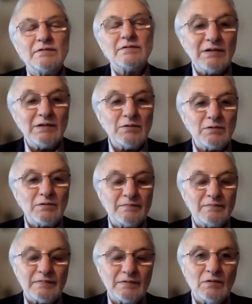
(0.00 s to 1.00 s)
So we'll
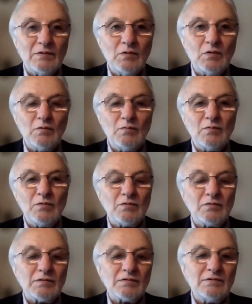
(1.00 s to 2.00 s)
have to start by better
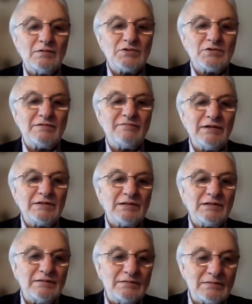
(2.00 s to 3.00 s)
understanding
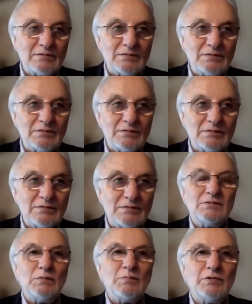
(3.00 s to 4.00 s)
how
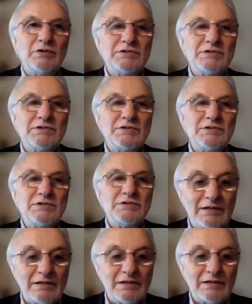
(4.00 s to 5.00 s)
it can
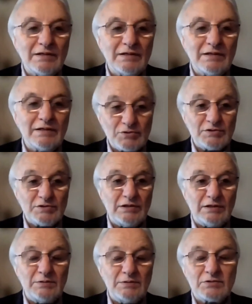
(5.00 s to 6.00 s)
get to affect
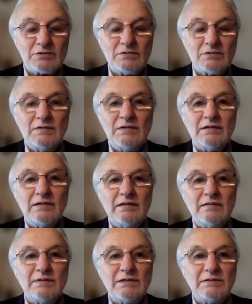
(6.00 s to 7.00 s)
us
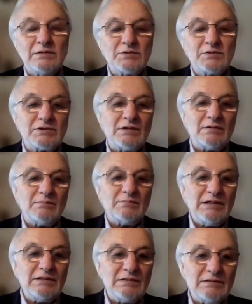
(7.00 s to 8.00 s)
mm. depending on the
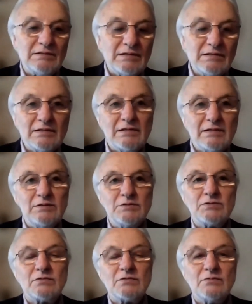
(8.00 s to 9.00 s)
climate scenarios
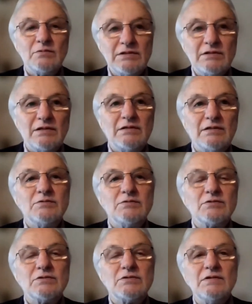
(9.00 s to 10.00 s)
20
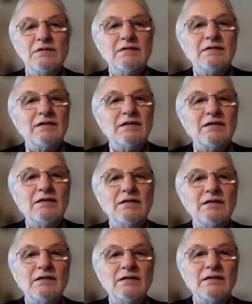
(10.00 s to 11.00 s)
30 40 years from
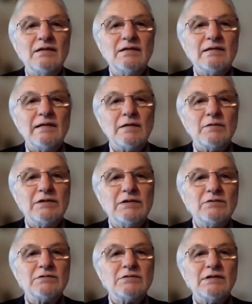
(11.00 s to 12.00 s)
now is
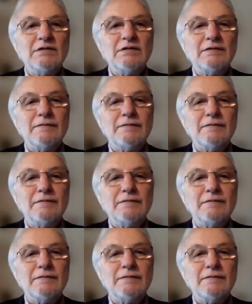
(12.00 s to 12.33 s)
key